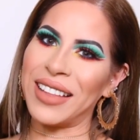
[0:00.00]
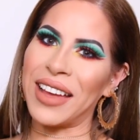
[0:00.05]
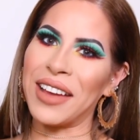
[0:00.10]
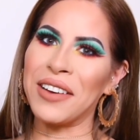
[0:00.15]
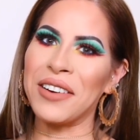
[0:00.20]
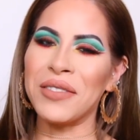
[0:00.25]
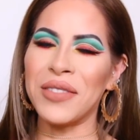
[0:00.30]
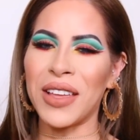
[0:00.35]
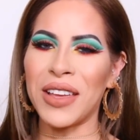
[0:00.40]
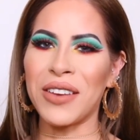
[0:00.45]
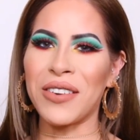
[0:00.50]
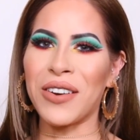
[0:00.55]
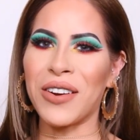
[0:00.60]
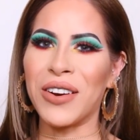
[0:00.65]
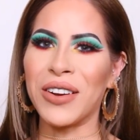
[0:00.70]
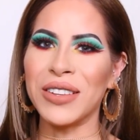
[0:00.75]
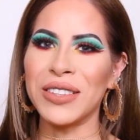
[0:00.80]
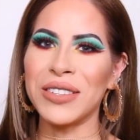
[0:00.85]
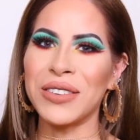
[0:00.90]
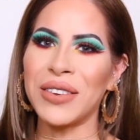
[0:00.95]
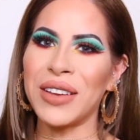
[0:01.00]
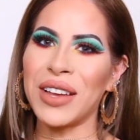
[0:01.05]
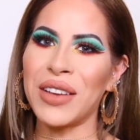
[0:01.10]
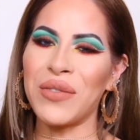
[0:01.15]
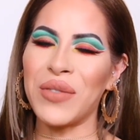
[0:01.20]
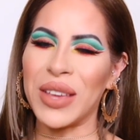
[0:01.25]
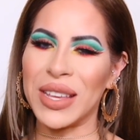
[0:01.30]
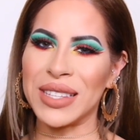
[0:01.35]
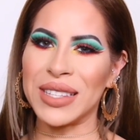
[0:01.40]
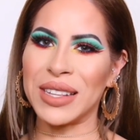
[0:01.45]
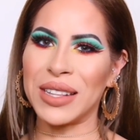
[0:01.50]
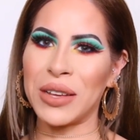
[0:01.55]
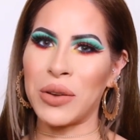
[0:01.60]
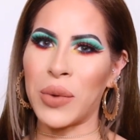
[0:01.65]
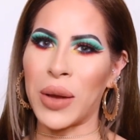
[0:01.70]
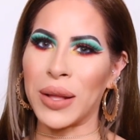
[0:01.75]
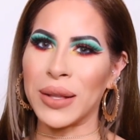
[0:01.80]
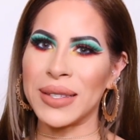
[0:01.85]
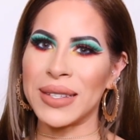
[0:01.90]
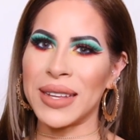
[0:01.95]
I hope that you're all doing amazingly
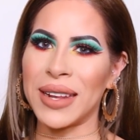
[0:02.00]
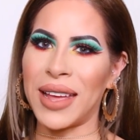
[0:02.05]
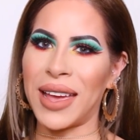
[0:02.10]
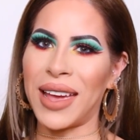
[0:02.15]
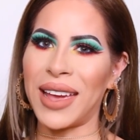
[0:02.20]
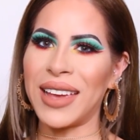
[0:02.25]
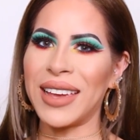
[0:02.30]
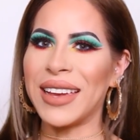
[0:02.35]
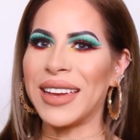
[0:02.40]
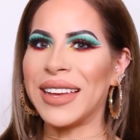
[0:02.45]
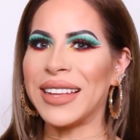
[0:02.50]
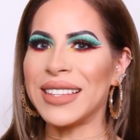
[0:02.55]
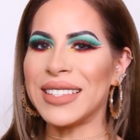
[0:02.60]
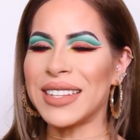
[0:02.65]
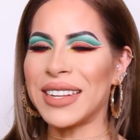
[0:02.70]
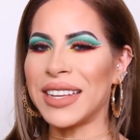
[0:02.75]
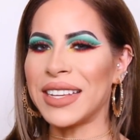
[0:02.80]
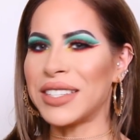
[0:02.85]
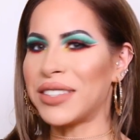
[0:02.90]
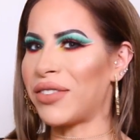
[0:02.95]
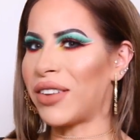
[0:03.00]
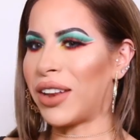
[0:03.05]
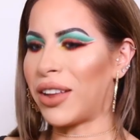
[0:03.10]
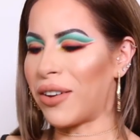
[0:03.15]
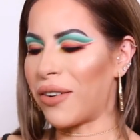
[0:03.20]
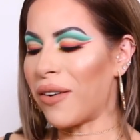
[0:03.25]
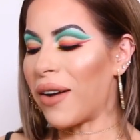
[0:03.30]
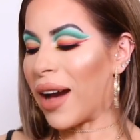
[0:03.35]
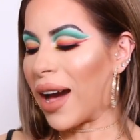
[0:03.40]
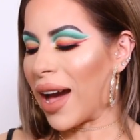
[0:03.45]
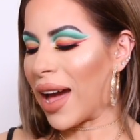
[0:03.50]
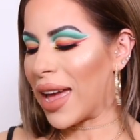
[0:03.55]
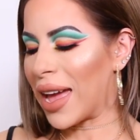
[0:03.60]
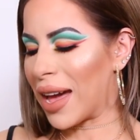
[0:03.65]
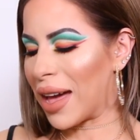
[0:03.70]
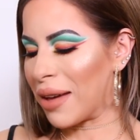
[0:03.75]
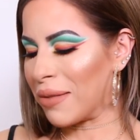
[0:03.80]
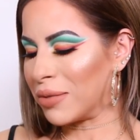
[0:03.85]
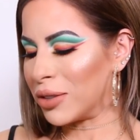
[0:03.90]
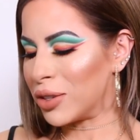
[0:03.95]
well today. In today's video, I
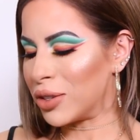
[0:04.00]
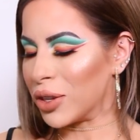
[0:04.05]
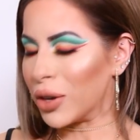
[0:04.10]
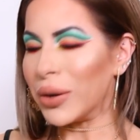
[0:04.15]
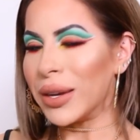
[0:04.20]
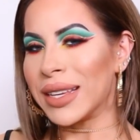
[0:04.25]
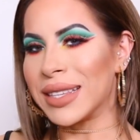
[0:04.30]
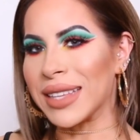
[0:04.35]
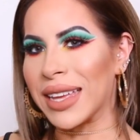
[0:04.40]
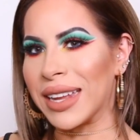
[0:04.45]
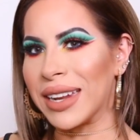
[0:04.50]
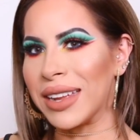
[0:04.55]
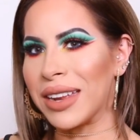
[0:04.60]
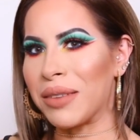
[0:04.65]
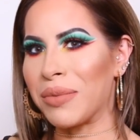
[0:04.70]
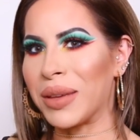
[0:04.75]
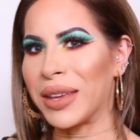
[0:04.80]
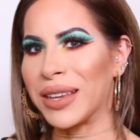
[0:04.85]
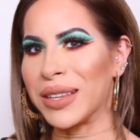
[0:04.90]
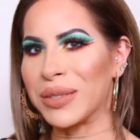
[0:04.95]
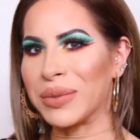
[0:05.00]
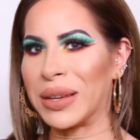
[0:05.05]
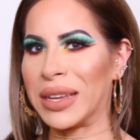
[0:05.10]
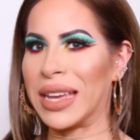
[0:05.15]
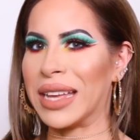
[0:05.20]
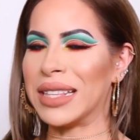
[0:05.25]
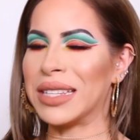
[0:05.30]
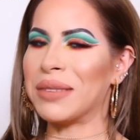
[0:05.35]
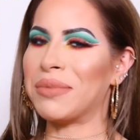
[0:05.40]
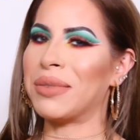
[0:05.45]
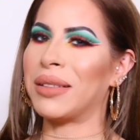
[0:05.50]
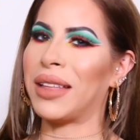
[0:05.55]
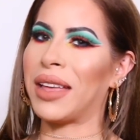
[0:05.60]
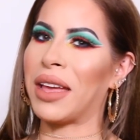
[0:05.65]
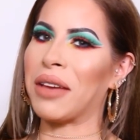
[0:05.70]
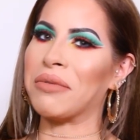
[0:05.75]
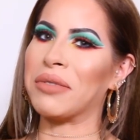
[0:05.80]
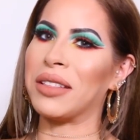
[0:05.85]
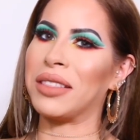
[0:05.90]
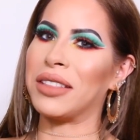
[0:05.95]
am so excited because we get to play
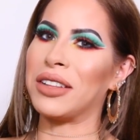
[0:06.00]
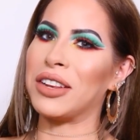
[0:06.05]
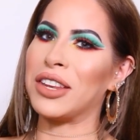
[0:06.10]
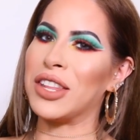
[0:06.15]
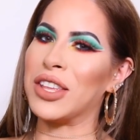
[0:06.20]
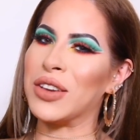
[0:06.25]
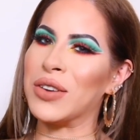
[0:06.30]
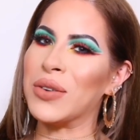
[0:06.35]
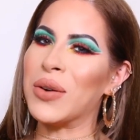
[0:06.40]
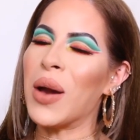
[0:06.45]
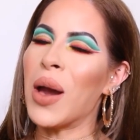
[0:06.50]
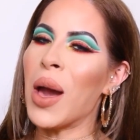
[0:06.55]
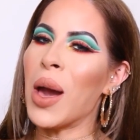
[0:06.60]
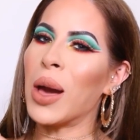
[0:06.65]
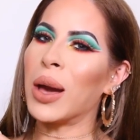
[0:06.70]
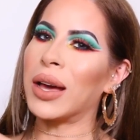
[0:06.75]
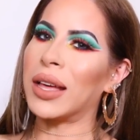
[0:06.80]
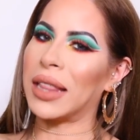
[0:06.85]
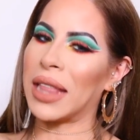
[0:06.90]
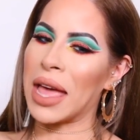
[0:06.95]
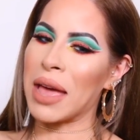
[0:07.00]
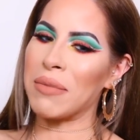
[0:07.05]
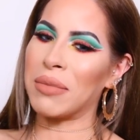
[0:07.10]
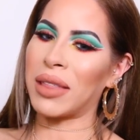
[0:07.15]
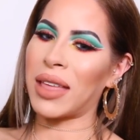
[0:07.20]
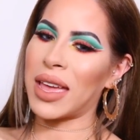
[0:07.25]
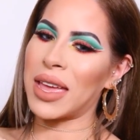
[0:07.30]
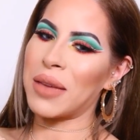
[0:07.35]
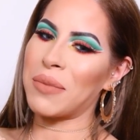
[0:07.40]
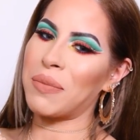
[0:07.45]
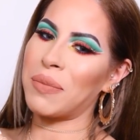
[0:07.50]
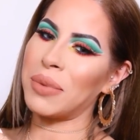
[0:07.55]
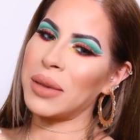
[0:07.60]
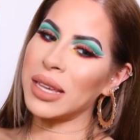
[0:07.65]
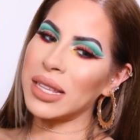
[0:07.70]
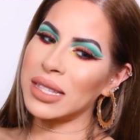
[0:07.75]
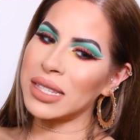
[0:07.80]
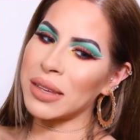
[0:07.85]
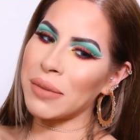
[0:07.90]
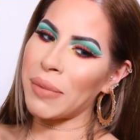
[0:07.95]
with the new GlamLite
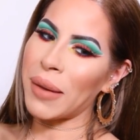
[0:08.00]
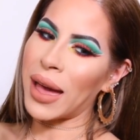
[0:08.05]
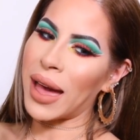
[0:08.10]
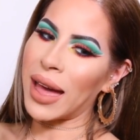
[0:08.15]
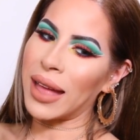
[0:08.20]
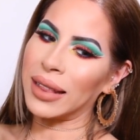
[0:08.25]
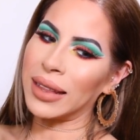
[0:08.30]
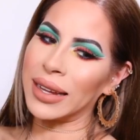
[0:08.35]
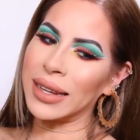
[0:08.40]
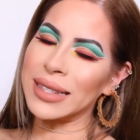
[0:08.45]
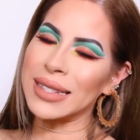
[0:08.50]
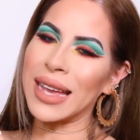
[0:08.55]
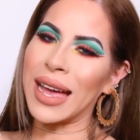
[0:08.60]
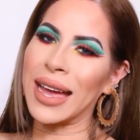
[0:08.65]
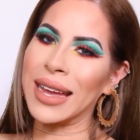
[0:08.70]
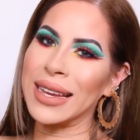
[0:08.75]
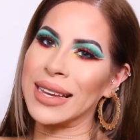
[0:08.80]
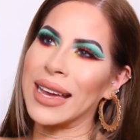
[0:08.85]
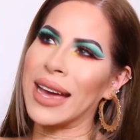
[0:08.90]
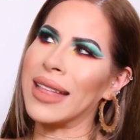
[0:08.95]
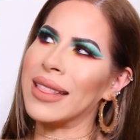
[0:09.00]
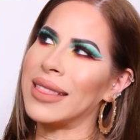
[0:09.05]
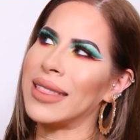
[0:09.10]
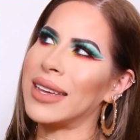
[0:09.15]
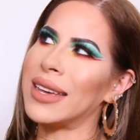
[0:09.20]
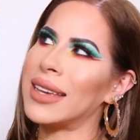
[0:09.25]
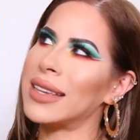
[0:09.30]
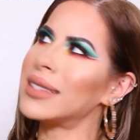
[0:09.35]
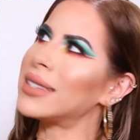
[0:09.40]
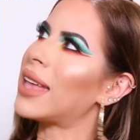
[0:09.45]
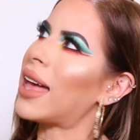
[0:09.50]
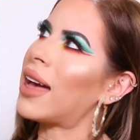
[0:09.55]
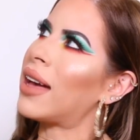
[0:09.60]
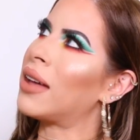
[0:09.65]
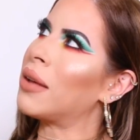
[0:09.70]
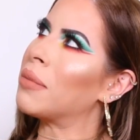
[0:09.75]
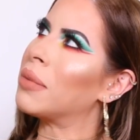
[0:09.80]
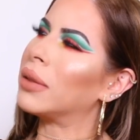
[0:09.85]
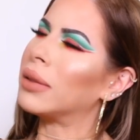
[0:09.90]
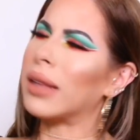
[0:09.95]
pizza palette. I got this
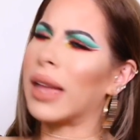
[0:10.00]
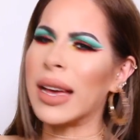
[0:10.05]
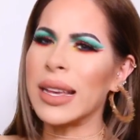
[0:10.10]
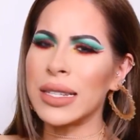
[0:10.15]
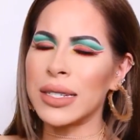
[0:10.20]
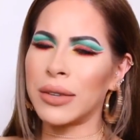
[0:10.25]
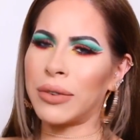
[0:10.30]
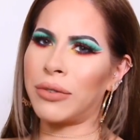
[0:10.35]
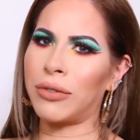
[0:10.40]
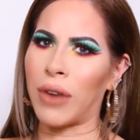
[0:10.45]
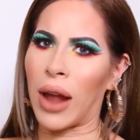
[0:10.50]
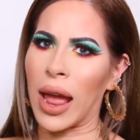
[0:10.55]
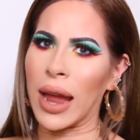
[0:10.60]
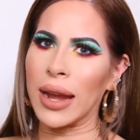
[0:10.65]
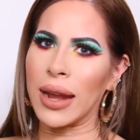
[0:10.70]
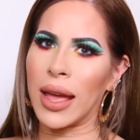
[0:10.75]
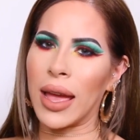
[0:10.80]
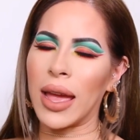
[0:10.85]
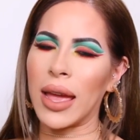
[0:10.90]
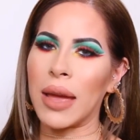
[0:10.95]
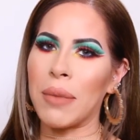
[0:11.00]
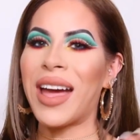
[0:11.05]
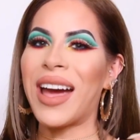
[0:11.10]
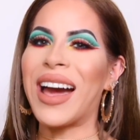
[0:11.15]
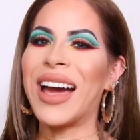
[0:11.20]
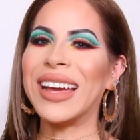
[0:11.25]
um, last Friday.